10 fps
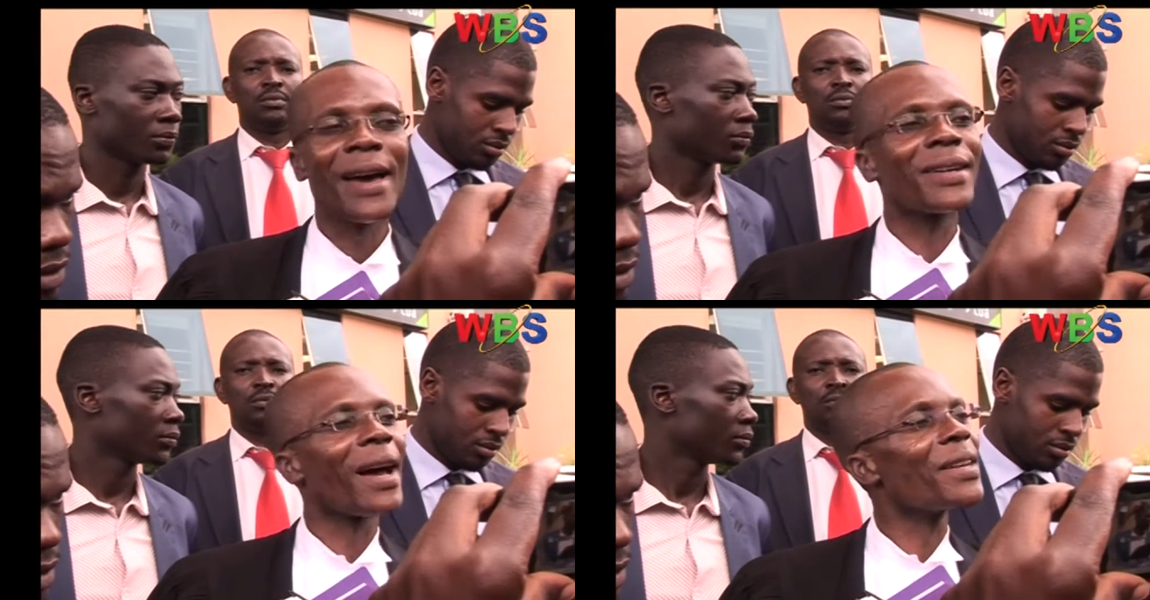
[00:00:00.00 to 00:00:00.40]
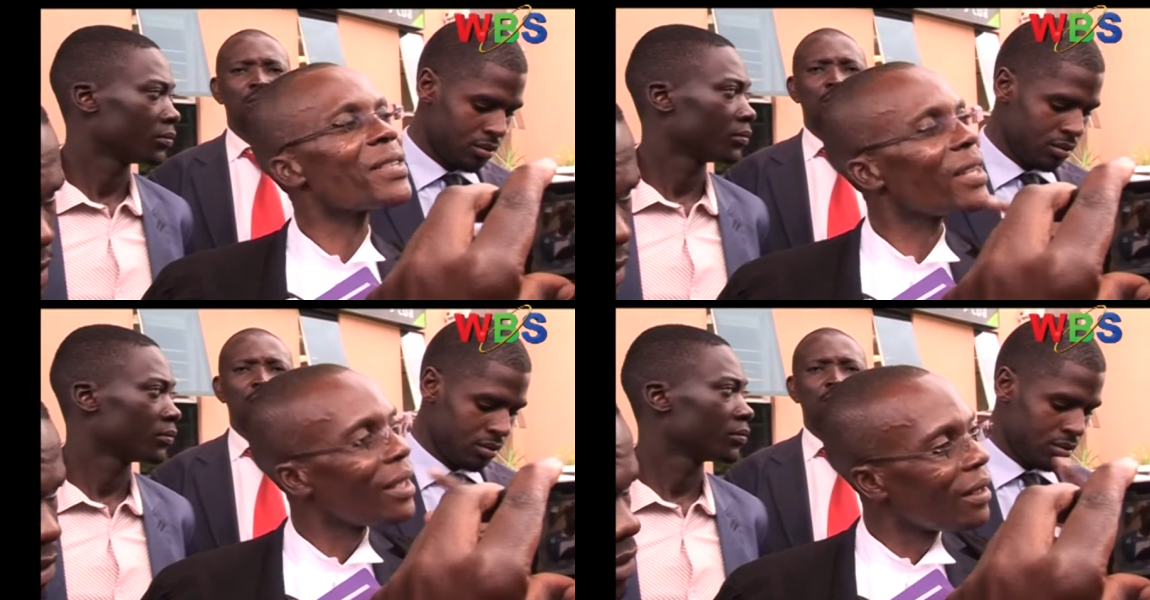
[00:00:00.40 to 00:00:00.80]
Speaker 1: and
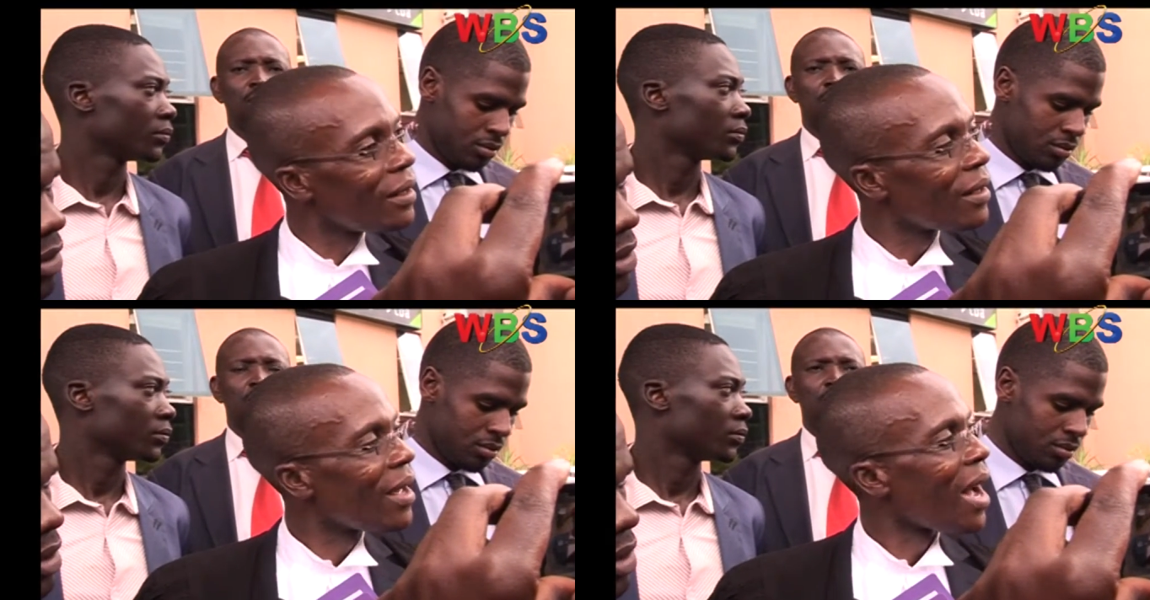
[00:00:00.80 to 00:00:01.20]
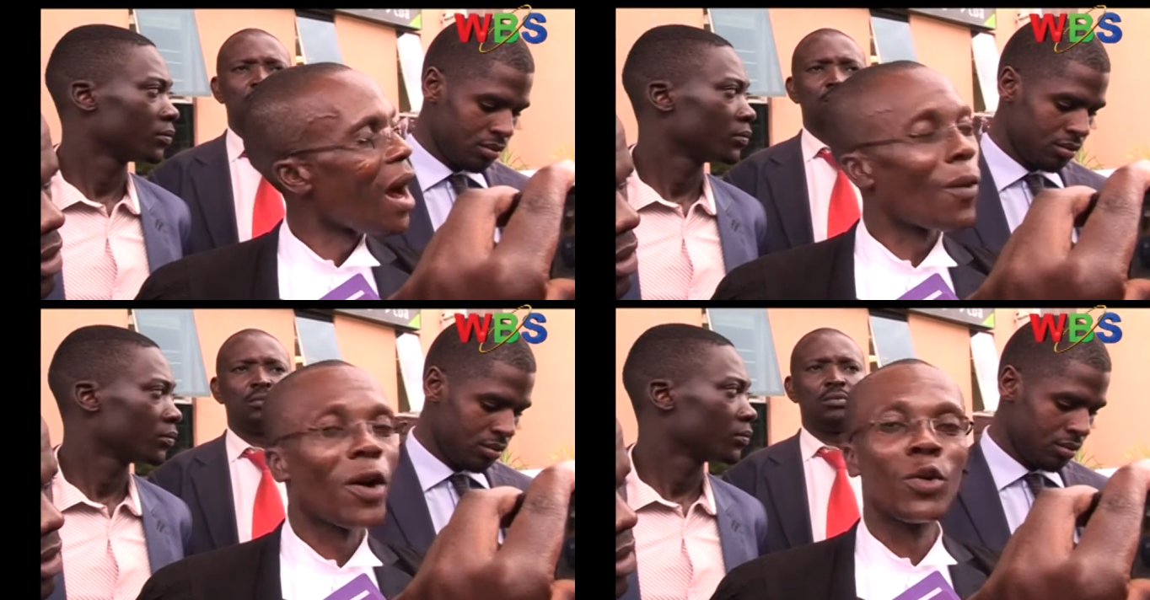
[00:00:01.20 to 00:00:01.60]
until
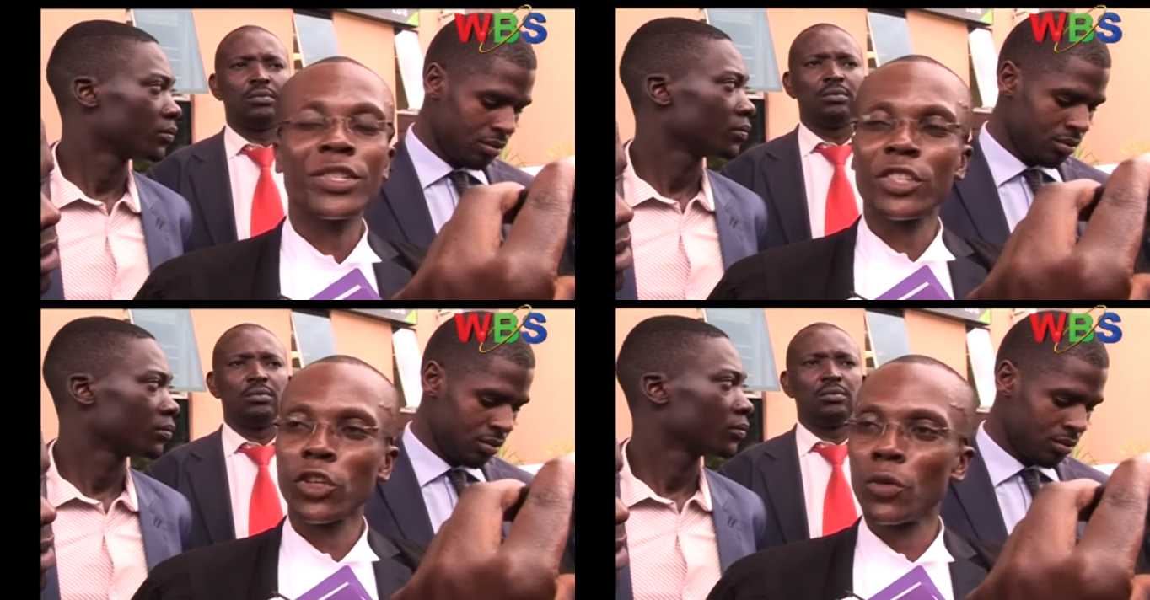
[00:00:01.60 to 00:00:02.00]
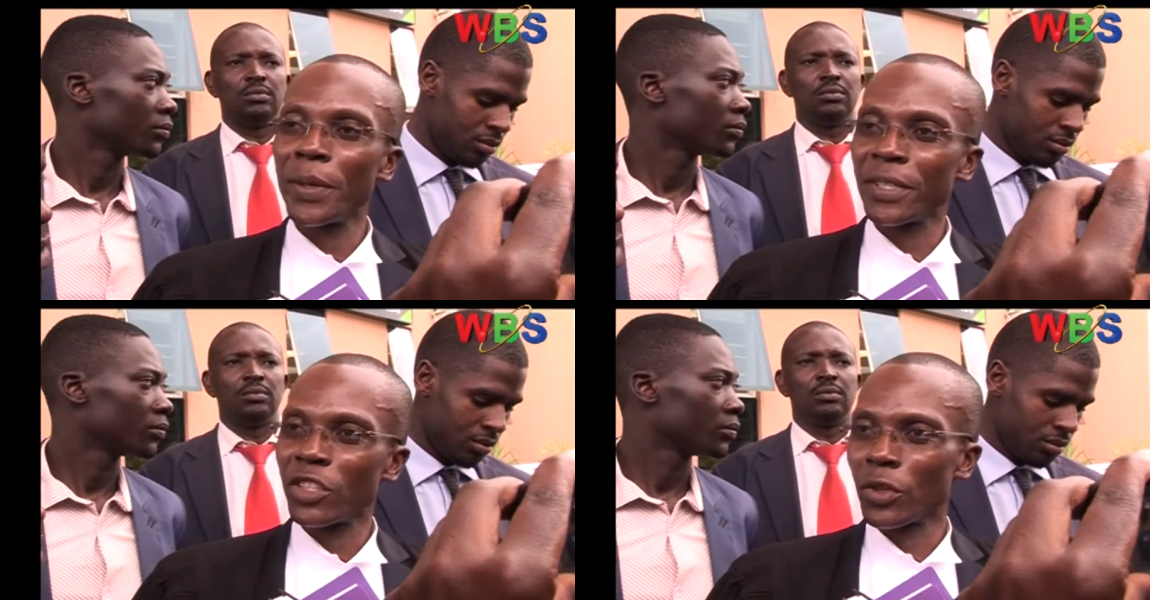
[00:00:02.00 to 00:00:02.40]
our constitutional
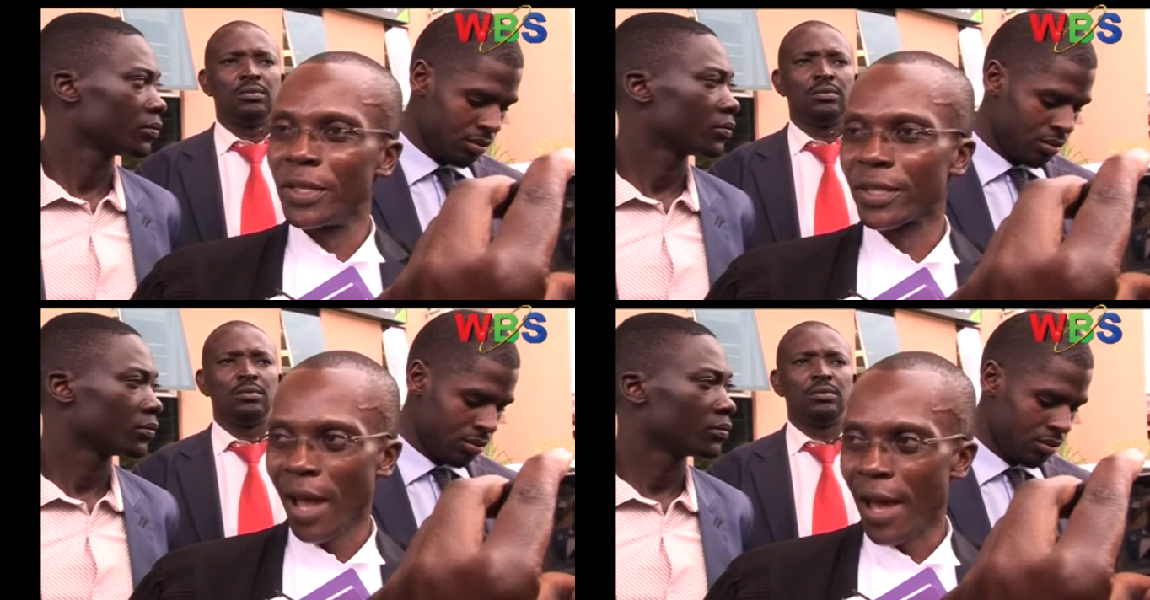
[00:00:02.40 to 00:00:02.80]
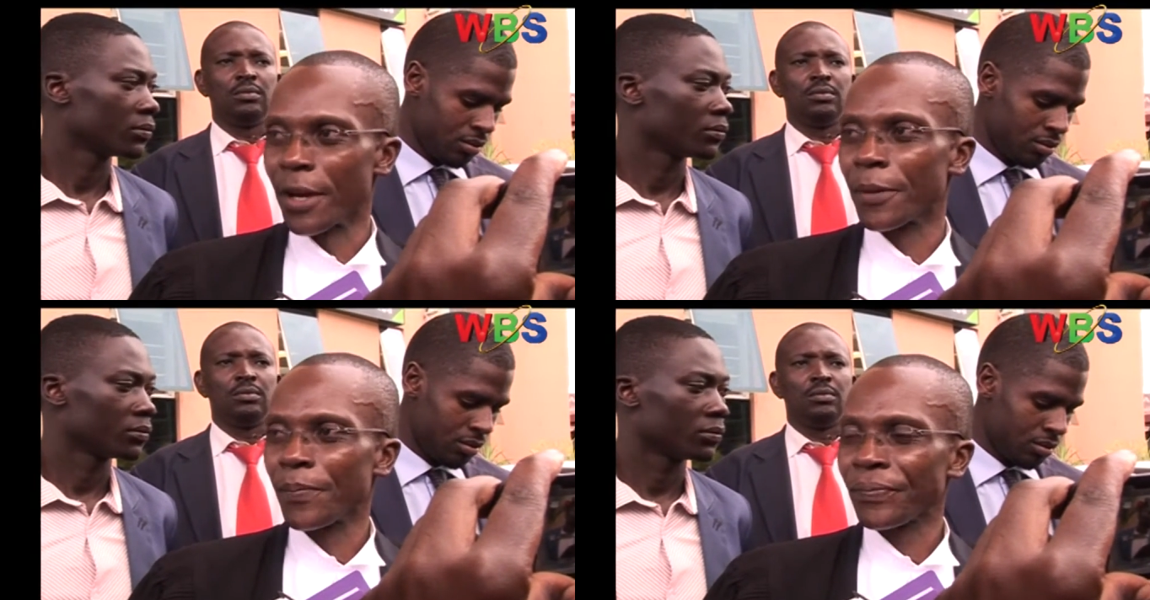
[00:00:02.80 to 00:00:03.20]
petition is heard.
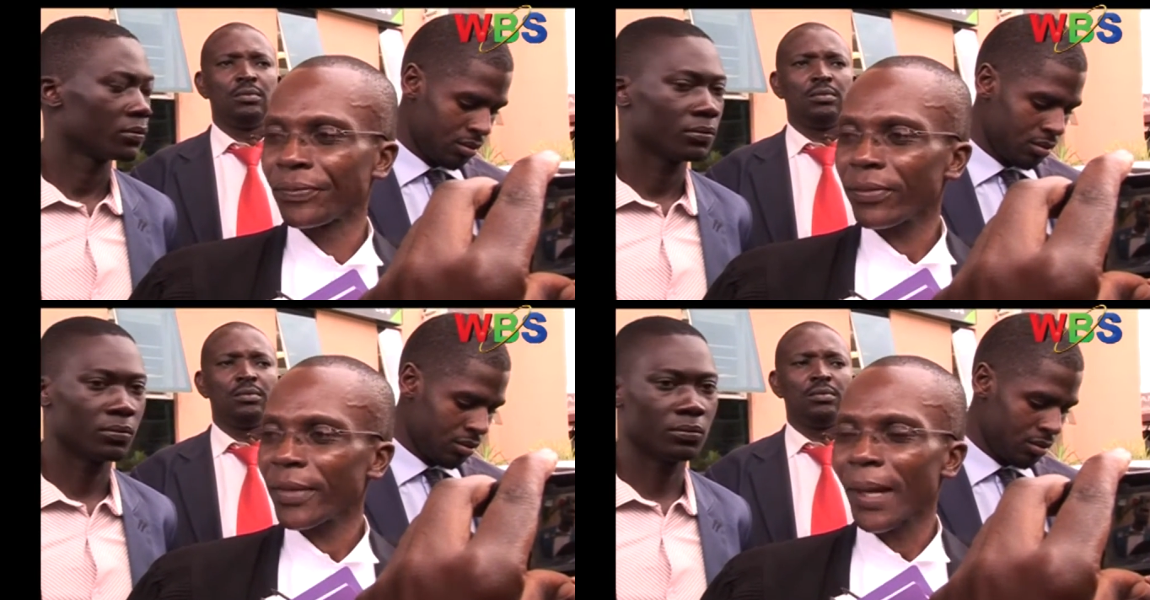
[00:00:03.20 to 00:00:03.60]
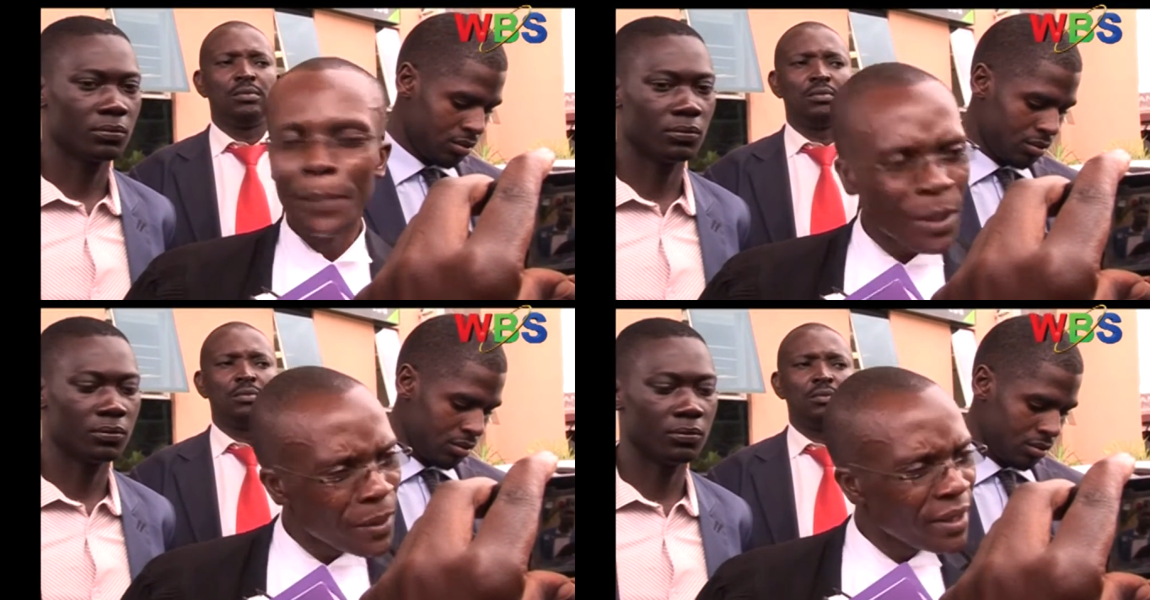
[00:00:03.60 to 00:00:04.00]

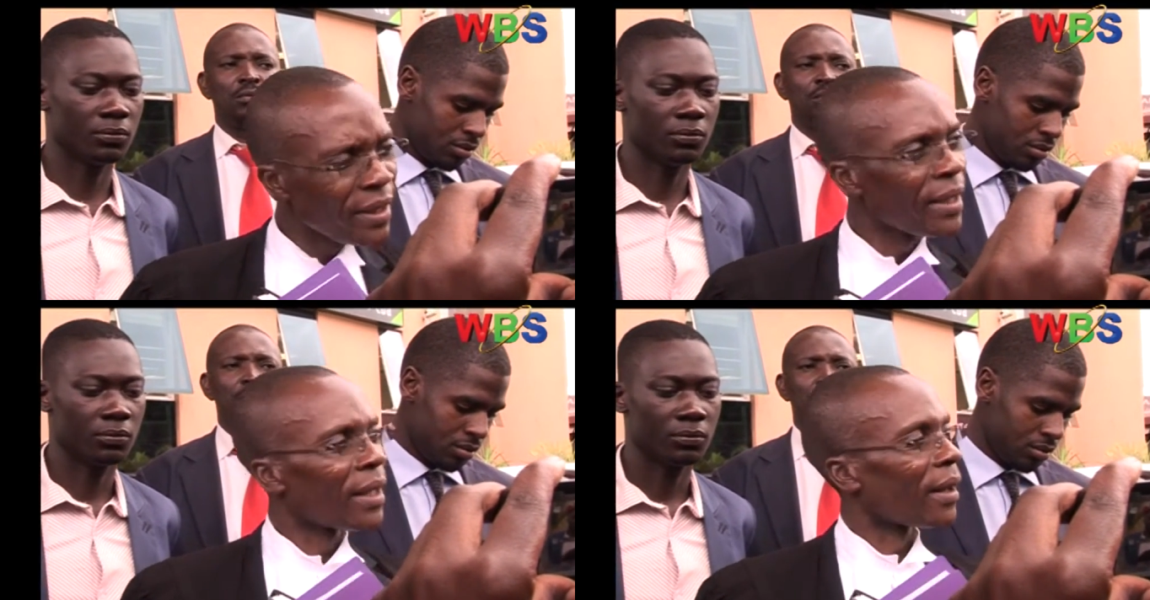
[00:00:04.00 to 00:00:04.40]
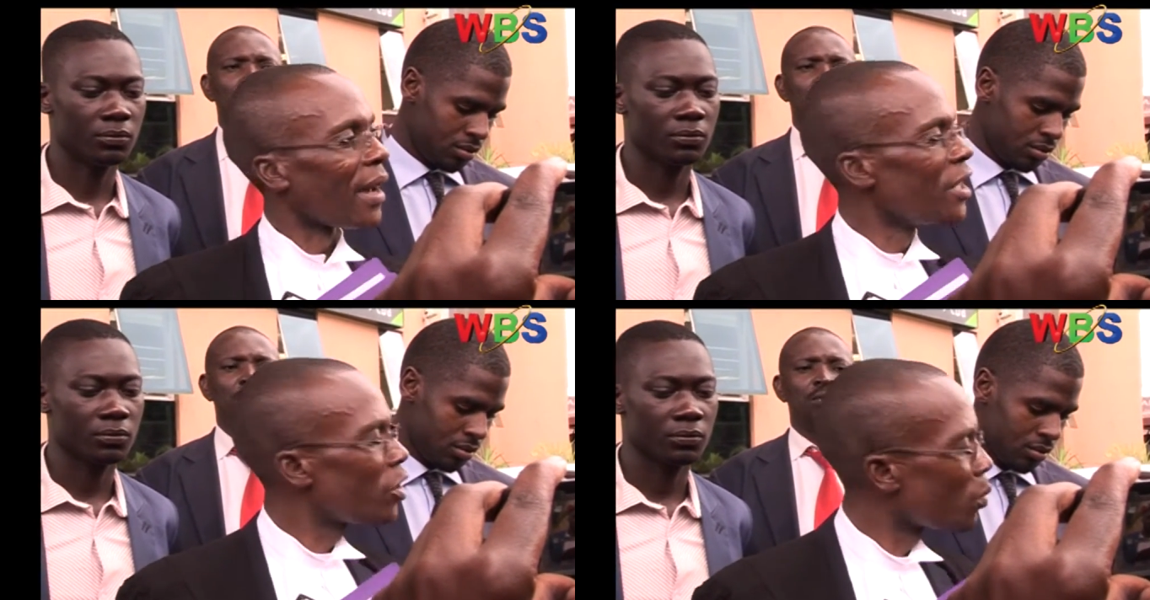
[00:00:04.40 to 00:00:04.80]
Maybe
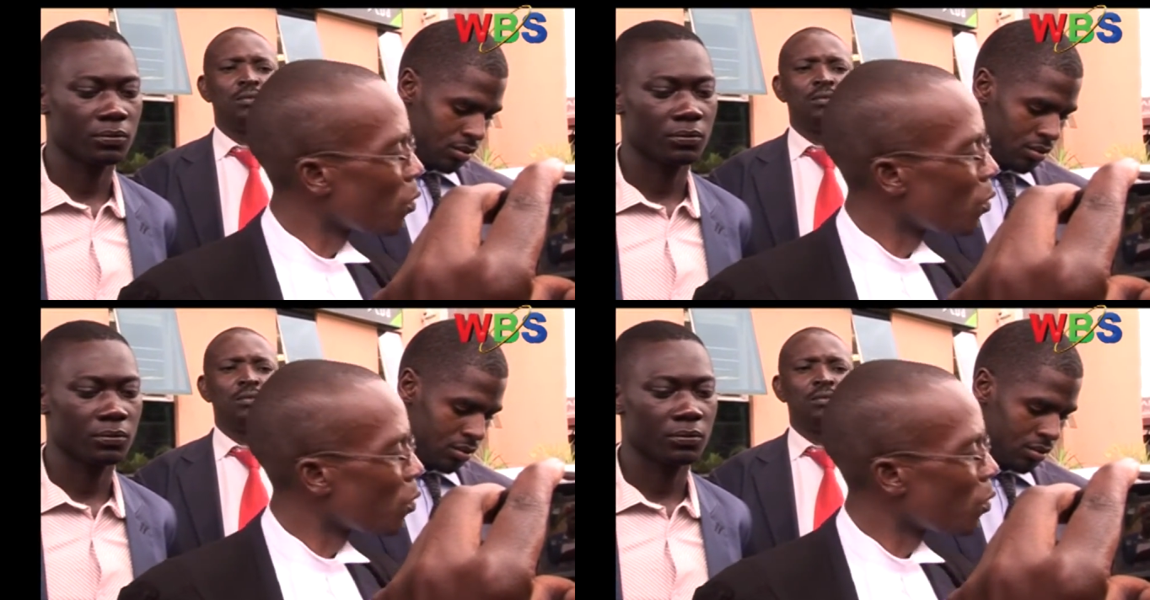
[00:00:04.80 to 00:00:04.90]
I need to